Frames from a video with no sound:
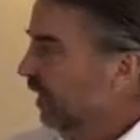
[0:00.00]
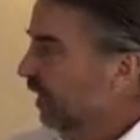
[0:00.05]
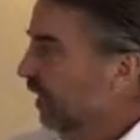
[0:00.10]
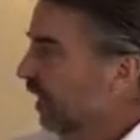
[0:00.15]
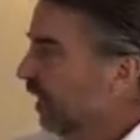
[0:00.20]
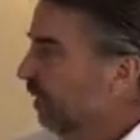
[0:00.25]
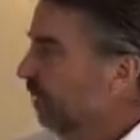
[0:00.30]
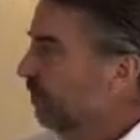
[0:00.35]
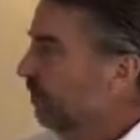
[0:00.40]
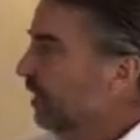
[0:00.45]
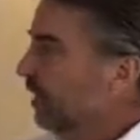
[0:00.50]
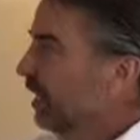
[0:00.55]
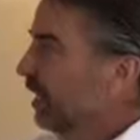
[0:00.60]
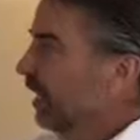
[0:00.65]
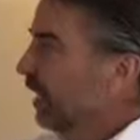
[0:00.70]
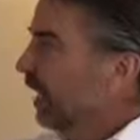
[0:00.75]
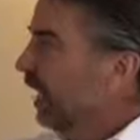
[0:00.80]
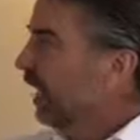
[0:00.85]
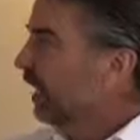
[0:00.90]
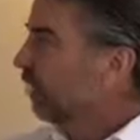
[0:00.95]
Um,
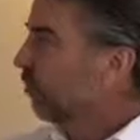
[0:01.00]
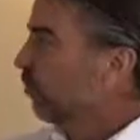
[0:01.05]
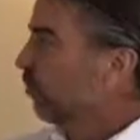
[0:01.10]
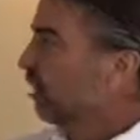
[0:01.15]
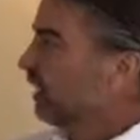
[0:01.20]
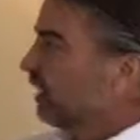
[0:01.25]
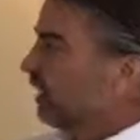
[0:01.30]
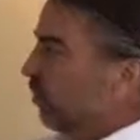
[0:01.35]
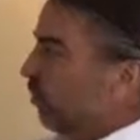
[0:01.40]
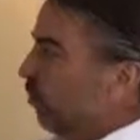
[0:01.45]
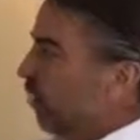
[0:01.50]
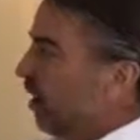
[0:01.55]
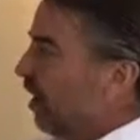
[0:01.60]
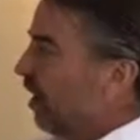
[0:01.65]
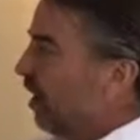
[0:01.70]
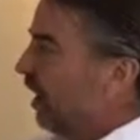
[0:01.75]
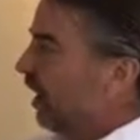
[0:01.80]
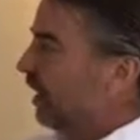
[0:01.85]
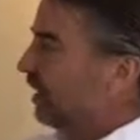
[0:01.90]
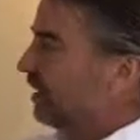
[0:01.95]
and the reason
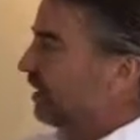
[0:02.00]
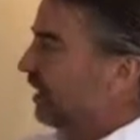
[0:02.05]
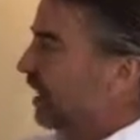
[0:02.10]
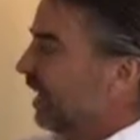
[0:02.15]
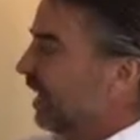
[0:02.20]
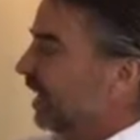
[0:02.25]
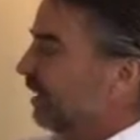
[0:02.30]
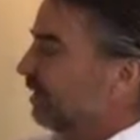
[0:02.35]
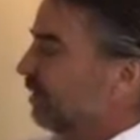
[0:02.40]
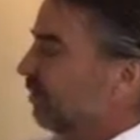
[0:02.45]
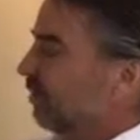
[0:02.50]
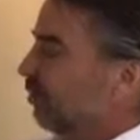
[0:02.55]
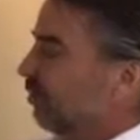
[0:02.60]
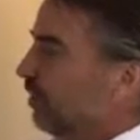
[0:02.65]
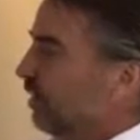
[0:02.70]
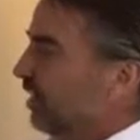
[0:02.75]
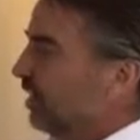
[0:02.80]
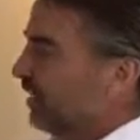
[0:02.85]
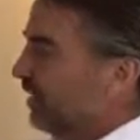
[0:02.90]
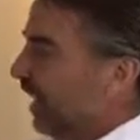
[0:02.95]
why is that
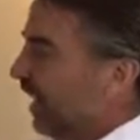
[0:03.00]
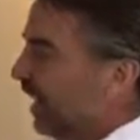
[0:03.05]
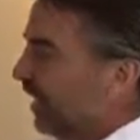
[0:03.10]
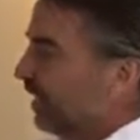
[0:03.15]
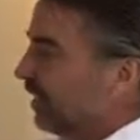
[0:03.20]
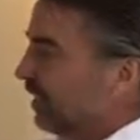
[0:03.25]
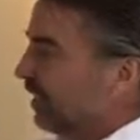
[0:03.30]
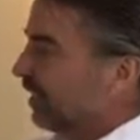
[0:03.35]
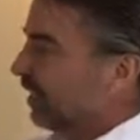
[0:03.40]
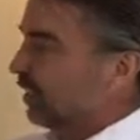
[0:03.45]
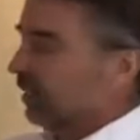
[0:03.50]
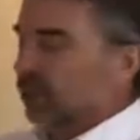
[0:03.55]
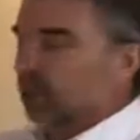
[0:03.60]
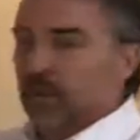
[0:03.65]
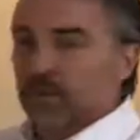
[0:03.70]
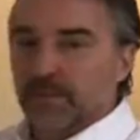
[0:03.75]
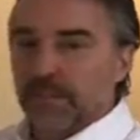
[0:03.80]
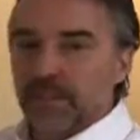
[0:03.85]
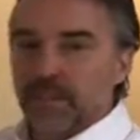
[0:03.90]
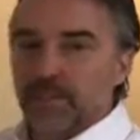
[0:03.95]
recycling
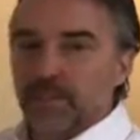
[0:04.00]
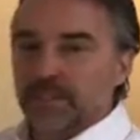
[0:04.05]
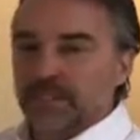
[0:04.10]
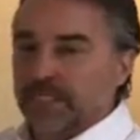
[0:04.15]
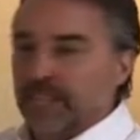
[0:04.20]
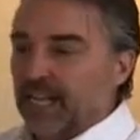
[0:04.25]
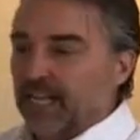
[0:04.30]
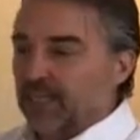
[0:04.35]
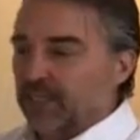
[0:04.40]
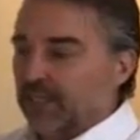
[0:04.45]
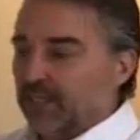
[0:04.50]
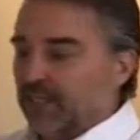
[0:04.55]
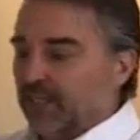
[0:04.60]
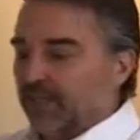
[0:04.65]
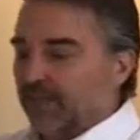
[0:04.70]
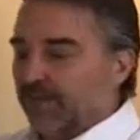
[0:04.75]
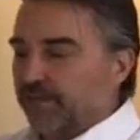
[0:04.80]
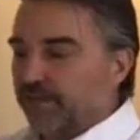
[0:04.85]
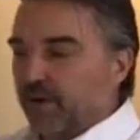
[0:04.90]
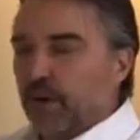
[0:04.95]
aluminum is
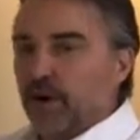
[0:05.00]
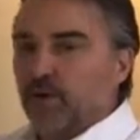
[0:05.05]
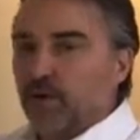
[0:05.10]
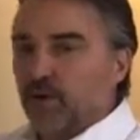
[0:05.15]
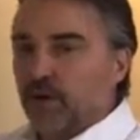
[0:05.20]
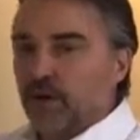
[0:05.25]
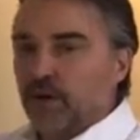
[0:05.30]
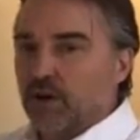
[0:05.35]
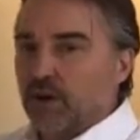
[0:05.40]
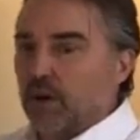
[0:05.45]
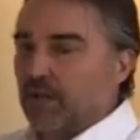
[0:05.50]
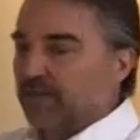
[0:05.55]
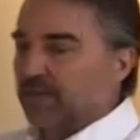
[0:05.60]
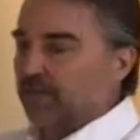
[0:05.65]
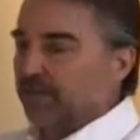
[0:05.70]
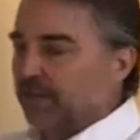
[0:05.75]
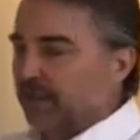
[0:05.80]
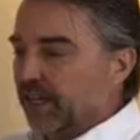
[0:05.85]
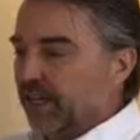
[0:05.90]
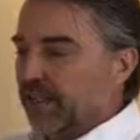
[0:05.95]
actually far more cost
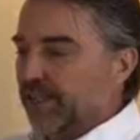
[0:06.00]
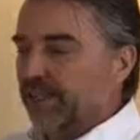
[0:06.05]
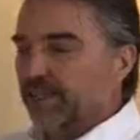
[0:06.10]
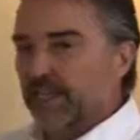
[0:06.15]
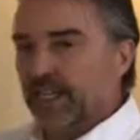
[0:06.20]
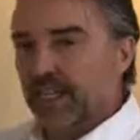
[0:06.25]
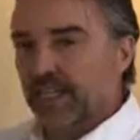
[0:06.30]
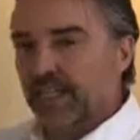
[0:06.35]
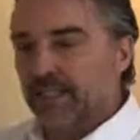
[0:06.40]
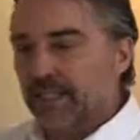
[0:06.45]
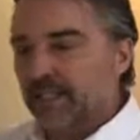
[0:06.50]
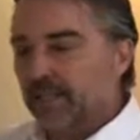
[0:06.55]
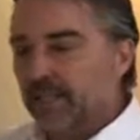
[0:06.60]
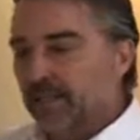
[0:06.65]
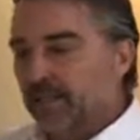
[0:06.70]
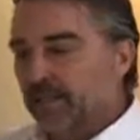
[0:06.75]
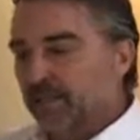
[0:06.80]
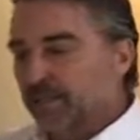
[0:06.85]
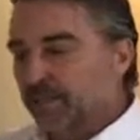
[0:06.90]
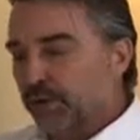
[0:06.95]
effective than
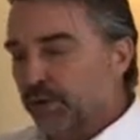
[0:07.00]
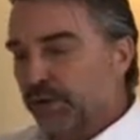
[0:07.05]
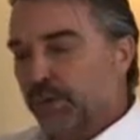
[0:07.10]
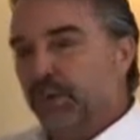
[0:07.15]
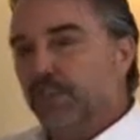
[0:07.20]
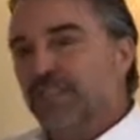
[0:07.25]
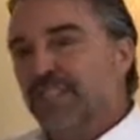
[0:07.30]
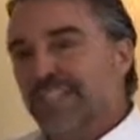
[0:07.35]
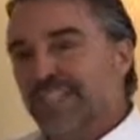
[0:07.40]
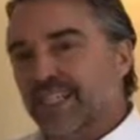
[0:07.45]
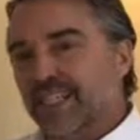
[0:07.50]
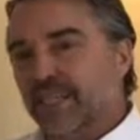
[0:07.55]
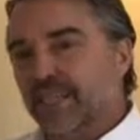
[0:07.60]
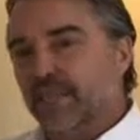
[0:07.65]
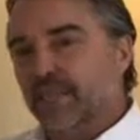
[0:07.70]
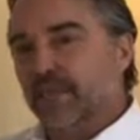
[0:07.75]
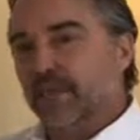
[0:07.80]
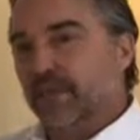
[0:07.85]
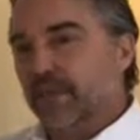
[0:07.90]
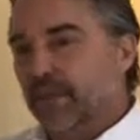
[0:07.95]
producing
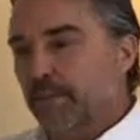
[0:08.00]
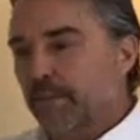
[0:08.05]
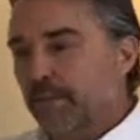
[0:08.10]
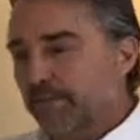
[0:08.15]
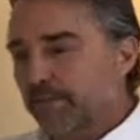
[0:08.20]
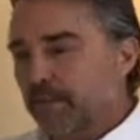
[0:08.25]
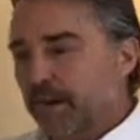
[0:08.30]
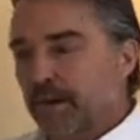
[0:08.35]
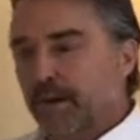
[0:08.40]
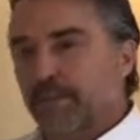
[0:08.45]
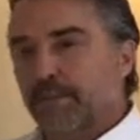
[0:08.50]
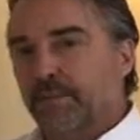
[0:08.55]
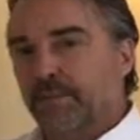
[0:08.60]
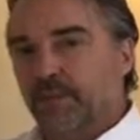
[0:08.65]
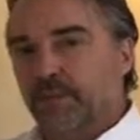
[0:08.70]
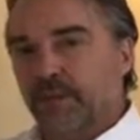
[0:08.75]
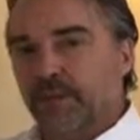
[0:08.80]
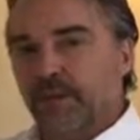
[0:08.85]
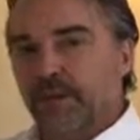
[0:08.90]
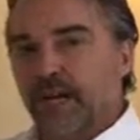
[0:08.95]
aluminum
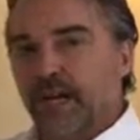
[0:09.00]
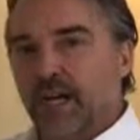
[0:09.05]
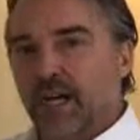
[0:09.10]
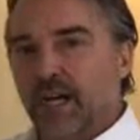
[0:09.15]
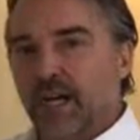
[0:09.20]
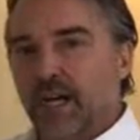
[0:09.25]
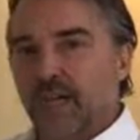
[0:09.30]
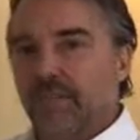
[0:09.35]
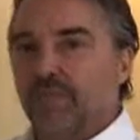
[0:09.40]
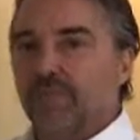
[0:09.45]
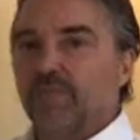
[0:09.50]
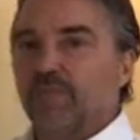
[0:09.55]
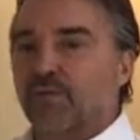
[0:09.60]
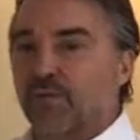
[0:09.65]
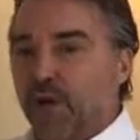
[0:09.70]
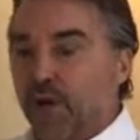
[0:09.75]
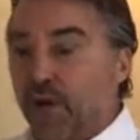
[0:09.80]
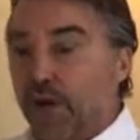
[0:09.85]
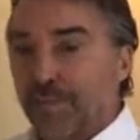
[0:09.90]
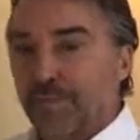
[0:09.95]
from uh,
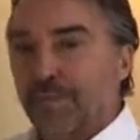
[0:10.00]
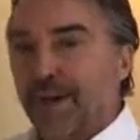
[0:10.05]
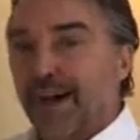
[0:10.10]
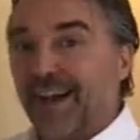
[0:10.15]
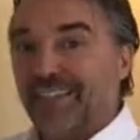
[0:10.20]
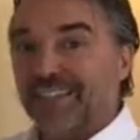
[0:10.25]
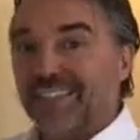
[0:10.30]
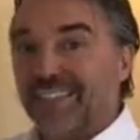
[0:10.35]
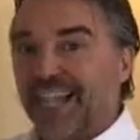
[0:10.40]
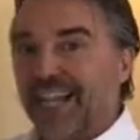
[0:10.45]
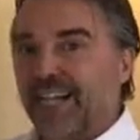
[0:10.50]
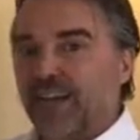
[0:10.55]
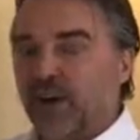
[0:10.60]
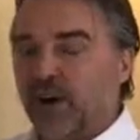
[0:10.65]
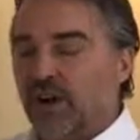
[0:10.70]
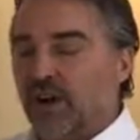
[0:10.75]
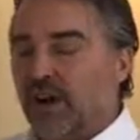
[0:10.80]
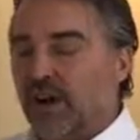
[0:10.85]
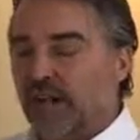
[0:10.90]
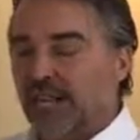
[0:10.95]
raw bauxite
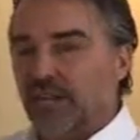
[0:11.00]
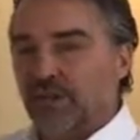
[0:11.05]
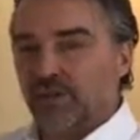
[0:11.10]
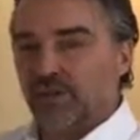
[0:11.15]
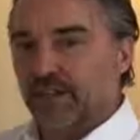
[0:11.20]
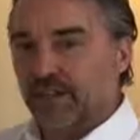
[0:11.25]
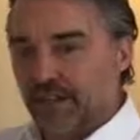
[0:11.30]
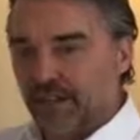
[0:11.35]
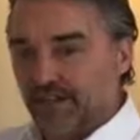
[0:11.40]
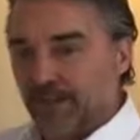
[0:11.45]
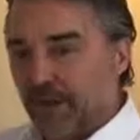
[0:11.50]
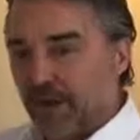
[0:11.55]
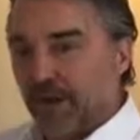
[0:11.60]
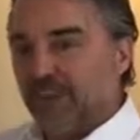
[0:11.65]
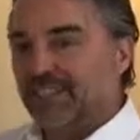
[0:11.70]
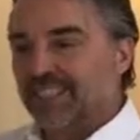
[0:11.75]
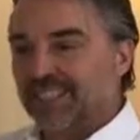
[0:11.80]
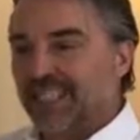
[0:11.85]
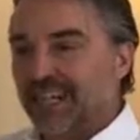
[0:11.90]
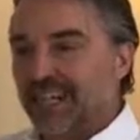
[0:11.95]
iron ore. That
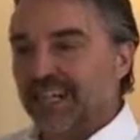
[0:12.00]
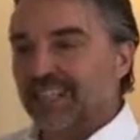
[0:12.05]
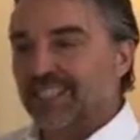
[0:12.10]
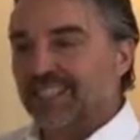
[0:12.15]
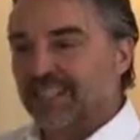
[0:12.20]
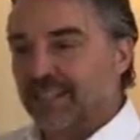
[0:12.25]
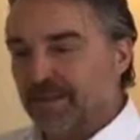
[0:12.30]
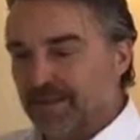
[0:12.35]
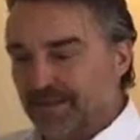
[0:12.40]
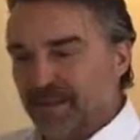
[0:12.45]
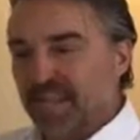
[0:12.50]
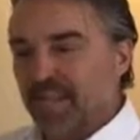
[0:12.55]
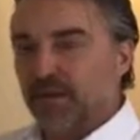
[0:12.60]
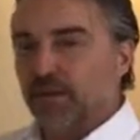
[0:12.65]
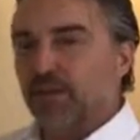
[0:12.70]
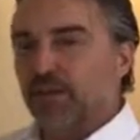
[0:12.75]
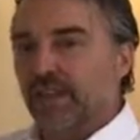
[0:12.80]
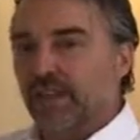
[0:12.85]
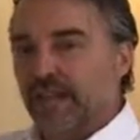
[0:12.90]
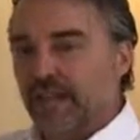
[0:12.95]
bauxite is the
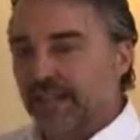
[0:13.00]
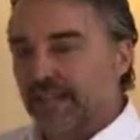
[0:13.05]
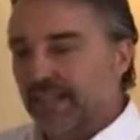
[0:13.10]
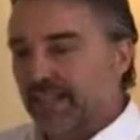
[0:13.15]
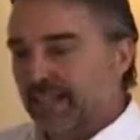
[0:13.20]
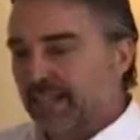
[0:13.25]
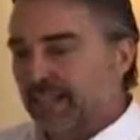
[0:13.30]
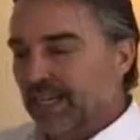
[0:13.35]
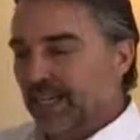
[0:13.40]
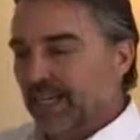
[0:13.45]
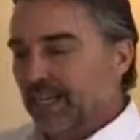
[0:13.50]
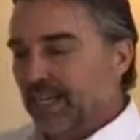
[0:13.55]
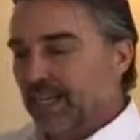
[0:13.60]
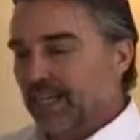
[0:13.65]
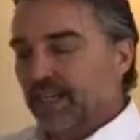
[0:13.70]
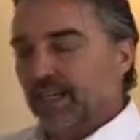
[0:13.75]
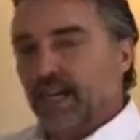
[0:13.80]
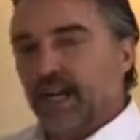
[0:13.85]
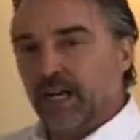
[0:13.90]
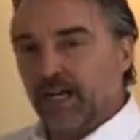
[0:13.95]
mineral that
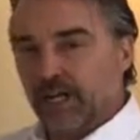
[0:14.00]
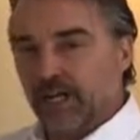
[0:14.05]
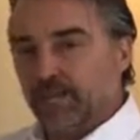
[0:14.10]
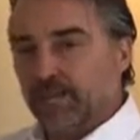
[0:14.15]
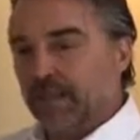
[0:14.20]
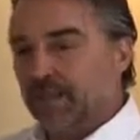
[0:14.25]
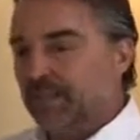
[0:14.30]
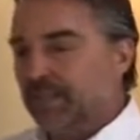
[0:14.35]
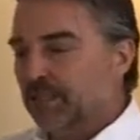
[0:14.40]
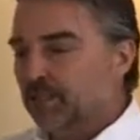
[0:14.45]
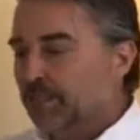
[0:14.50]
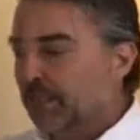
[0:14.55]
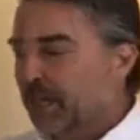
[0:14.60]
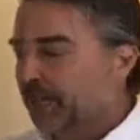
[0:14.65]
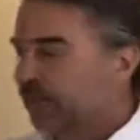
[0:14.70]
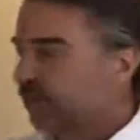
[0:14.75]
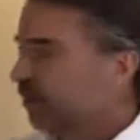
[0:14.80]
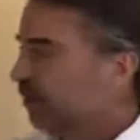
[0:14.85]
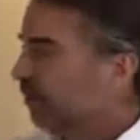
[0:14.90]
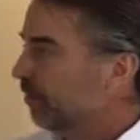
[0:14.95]
uh, aluminum is
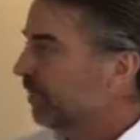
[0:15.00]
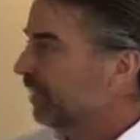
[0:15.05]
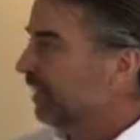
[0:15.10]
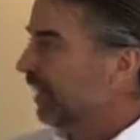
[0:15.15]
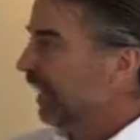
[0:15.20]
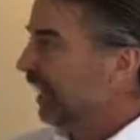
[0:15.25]
made from.